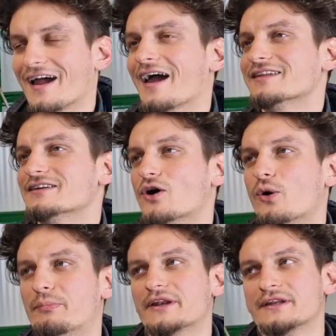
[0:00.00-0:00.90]
had an
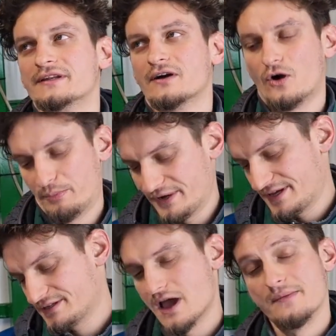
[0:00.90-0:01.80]

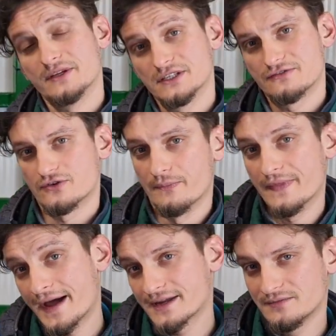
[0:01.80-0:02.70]
opening diameter from
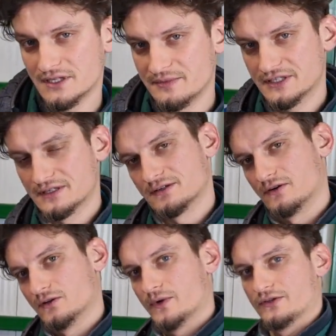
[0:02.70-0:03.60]
9 millimeter
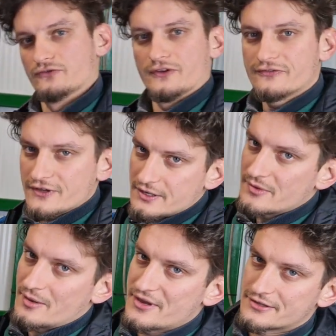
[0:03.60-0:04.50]
all the way to 15
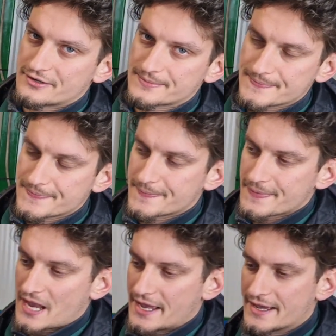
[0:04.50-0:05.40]
millimeter,
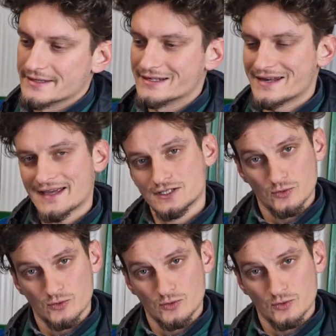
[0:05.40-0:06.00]
and the next